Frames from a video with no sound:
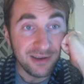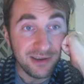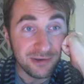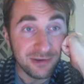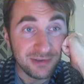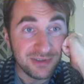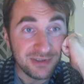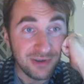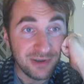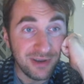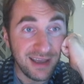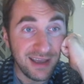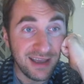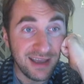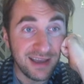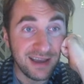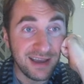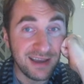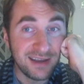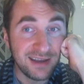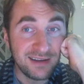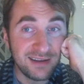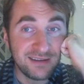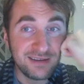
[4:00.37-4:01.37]
also
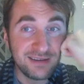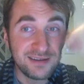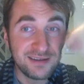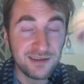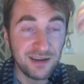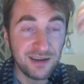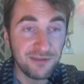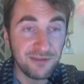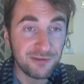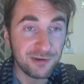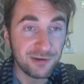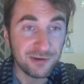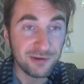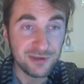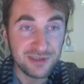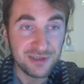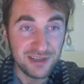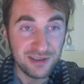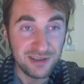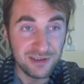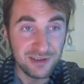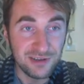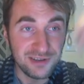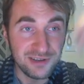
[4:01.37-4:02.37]
had, of course, a
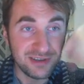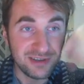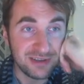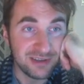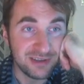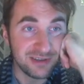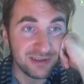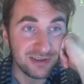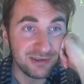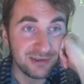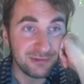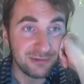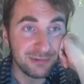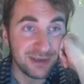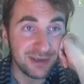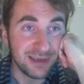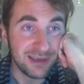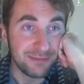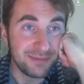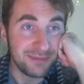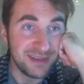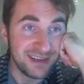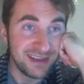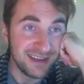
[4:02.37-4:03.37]
look, you know,
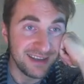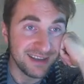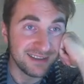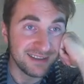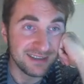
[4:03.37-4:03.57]
Wikipedia.